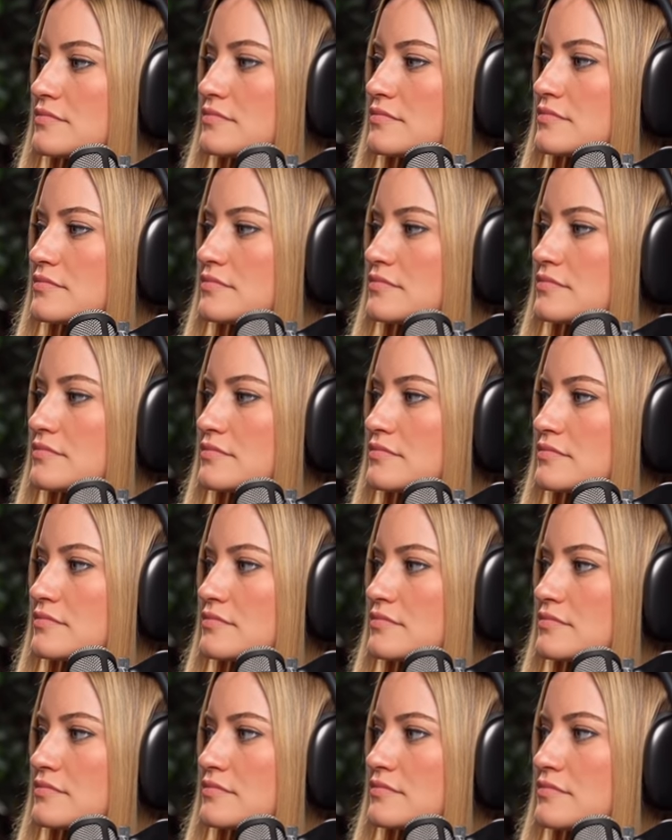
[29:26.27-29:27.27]

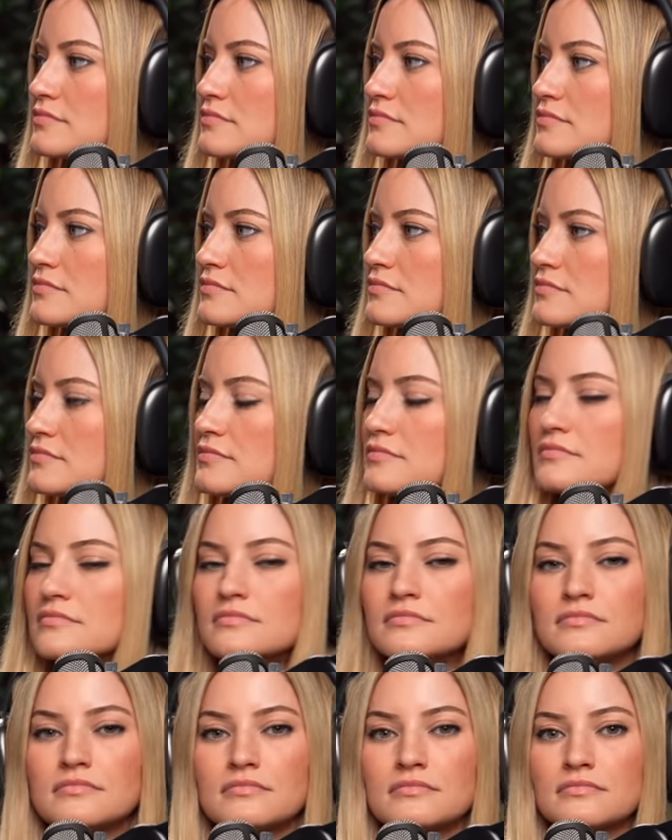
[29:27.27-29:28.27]

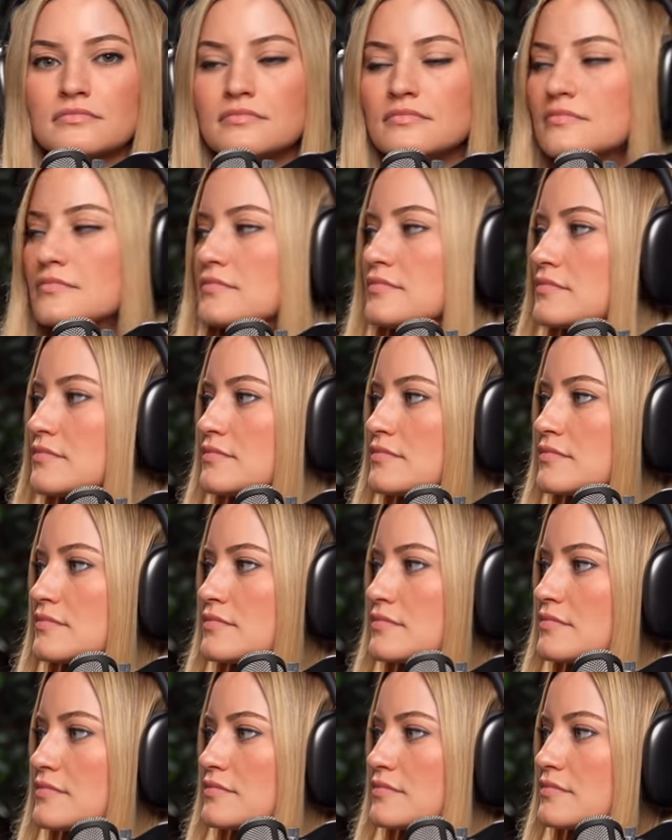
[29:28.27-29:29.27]

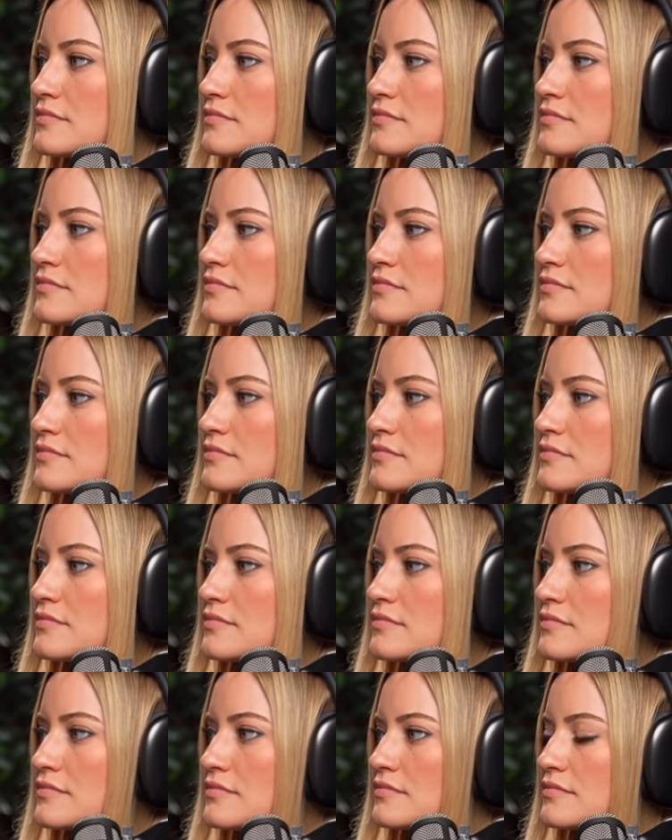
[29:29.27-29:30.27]

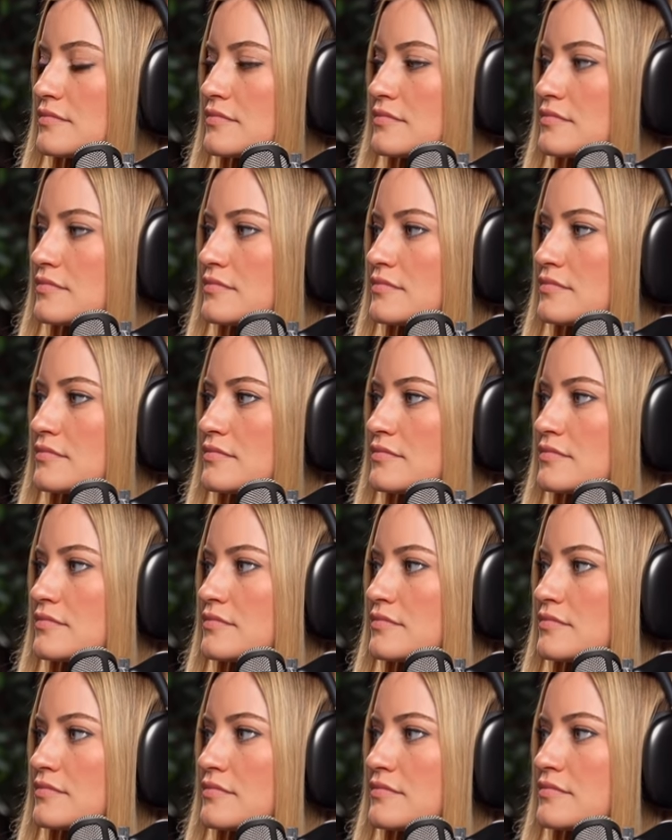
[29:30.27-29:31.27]

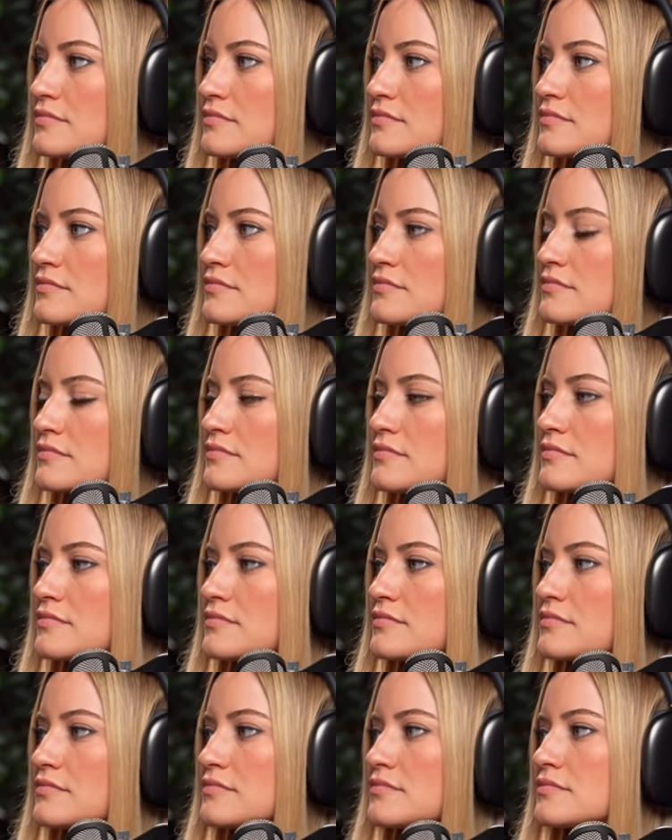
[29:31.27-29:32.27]

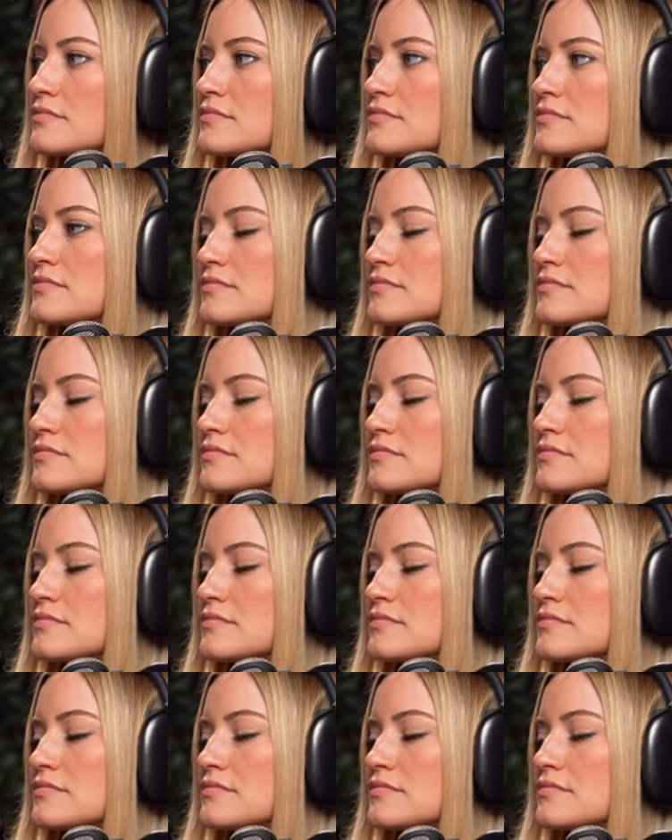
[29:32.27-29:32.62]
(not speaking)